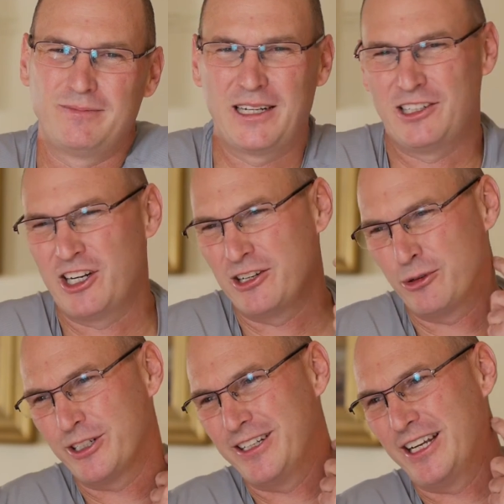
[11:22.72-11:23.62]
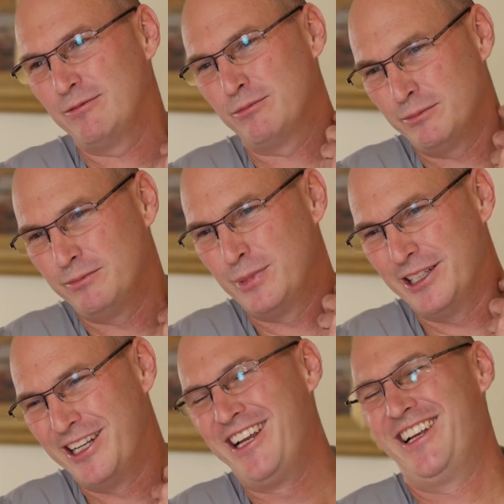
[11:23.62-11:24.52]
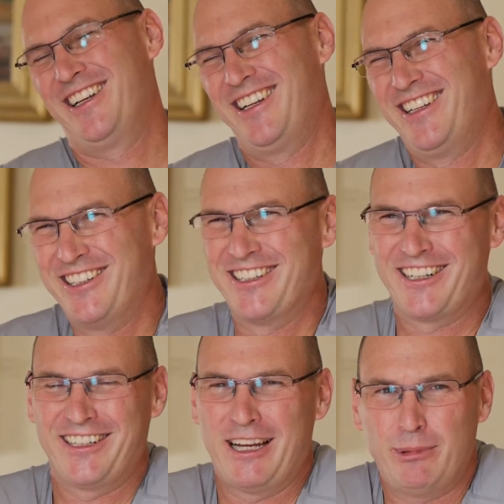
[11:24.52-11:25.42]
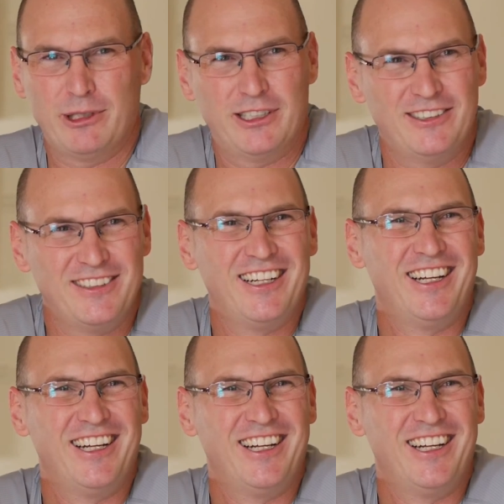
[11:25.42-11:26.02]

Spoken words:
I don't know how to word that, but you can cut that part out.